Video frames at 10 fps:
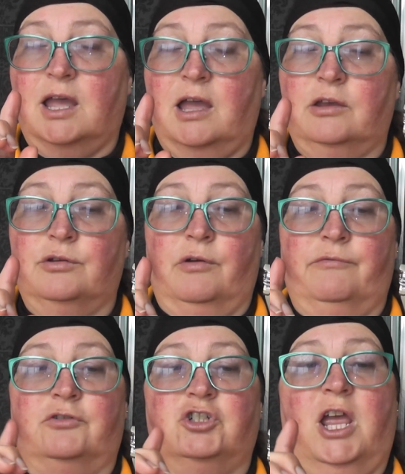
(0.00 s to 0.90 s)
kind
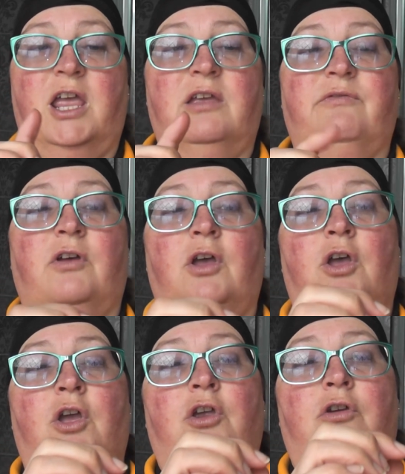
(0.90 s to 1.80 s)
of shave,
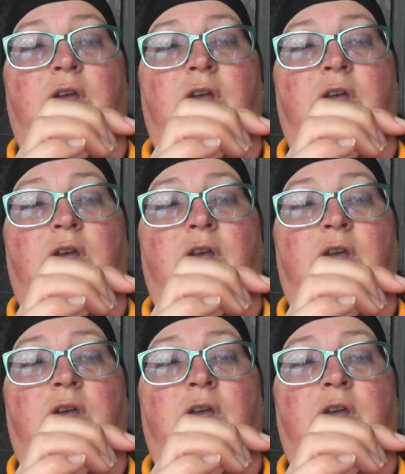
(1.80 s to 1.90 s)
you